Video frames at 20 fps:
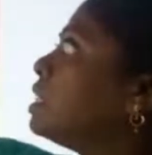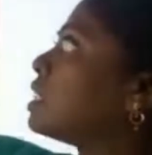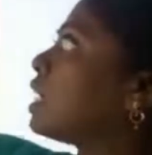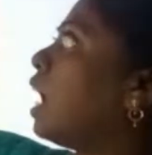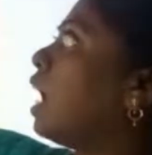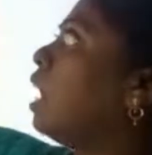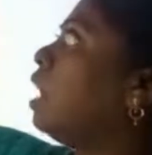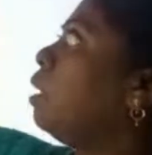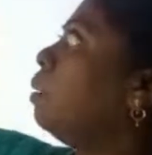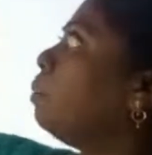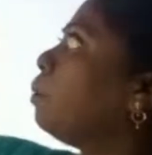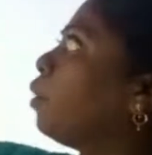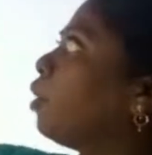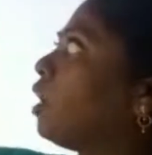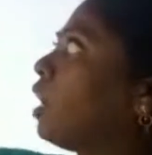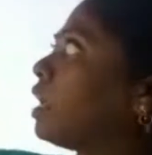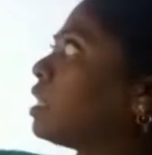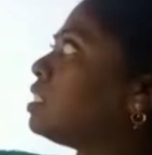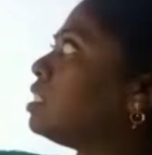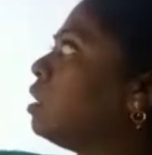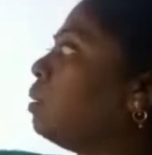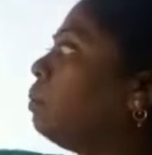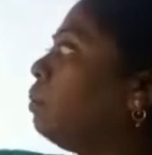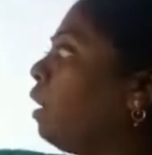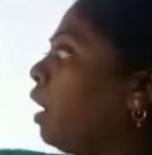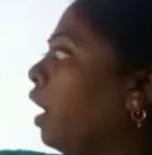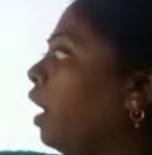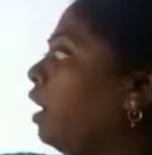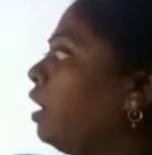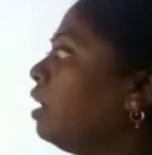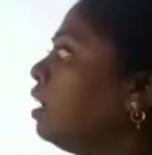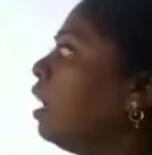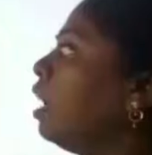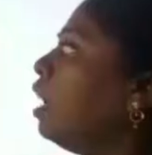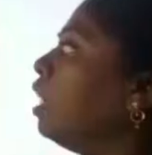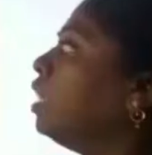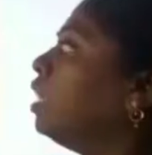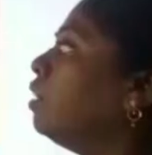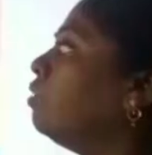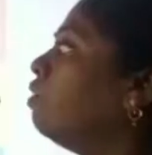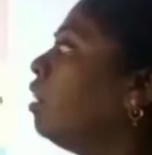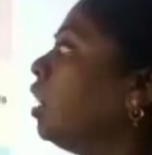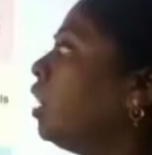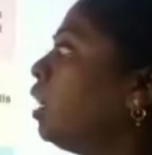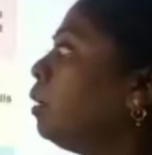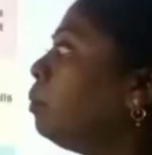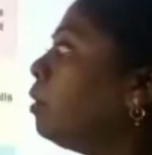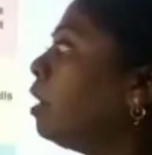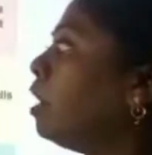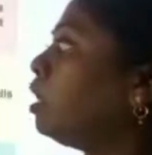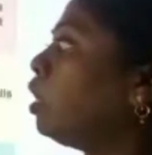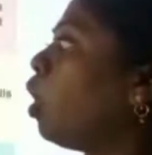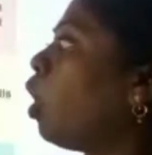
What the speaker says: skull protects the brain, the vertebral